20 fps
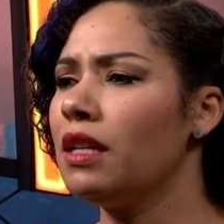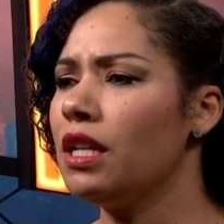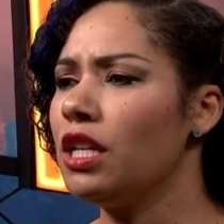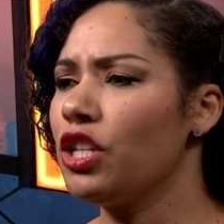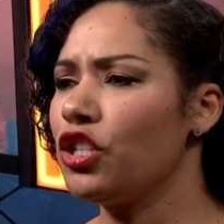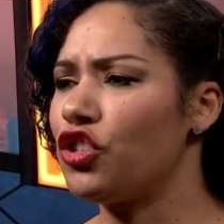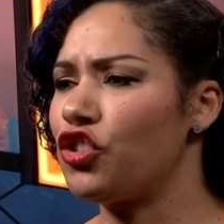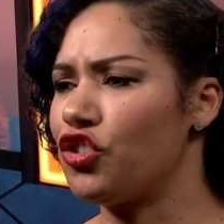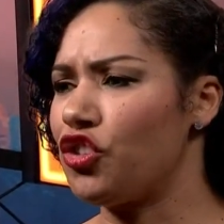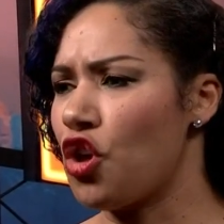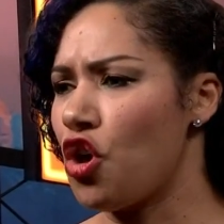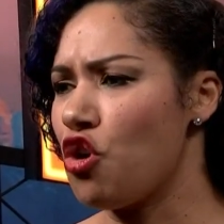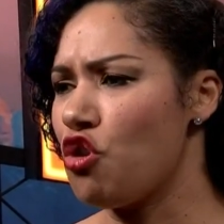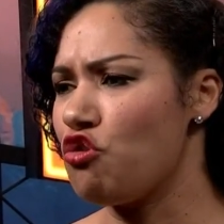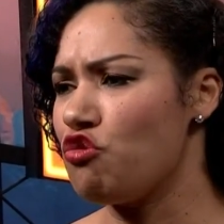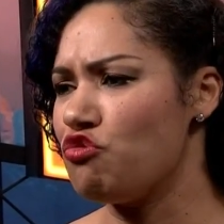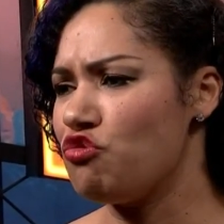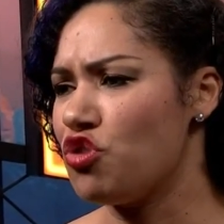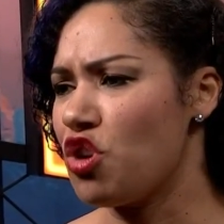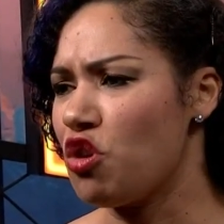
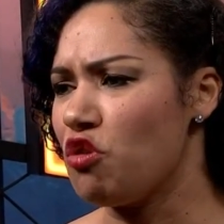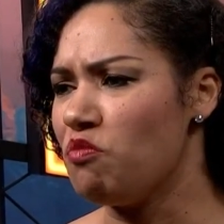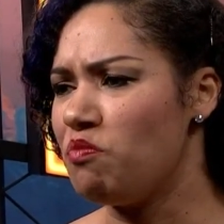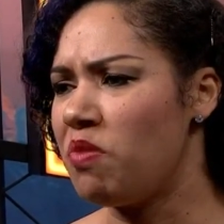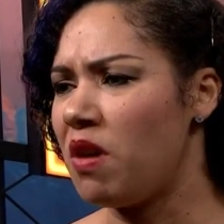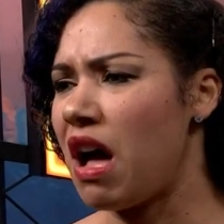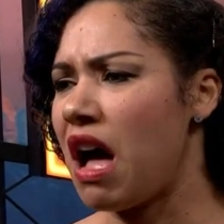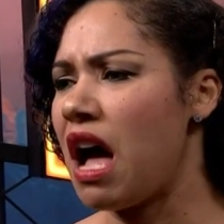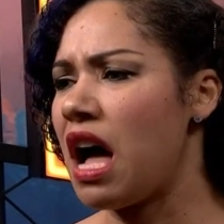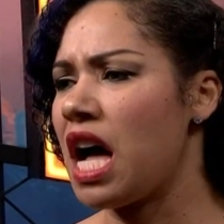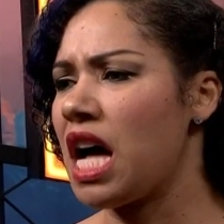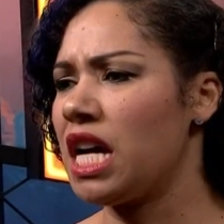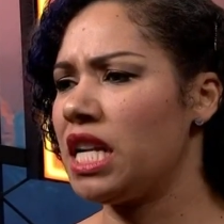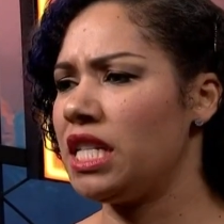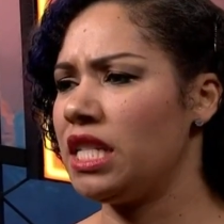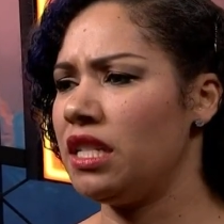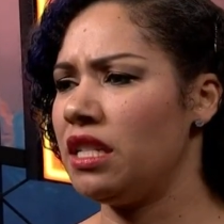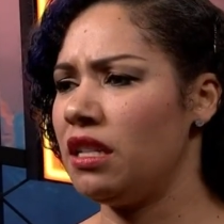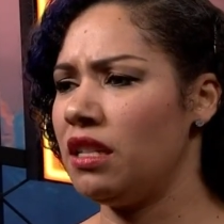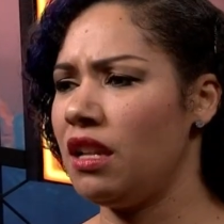So
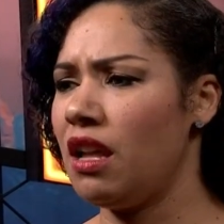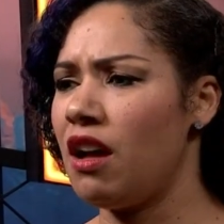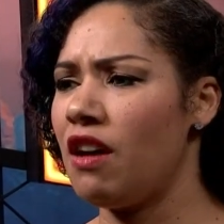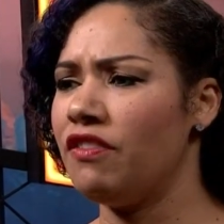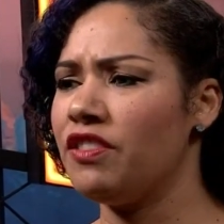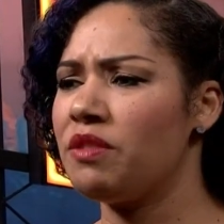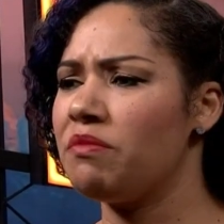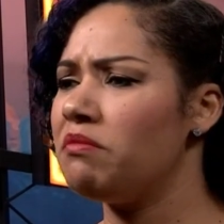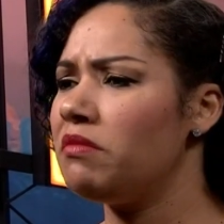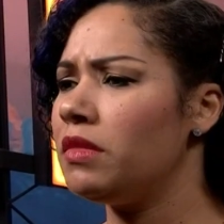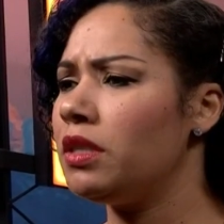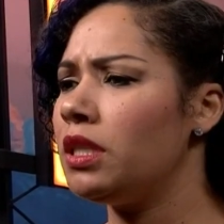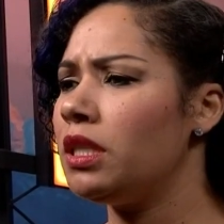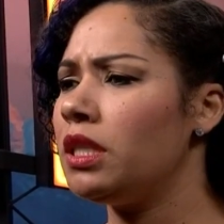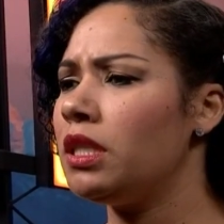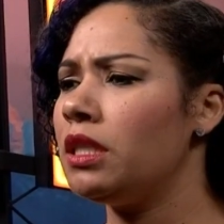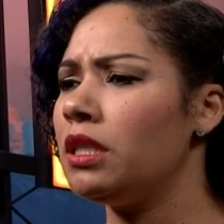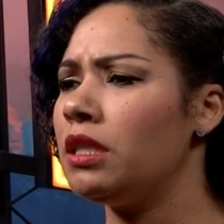nobody loved me.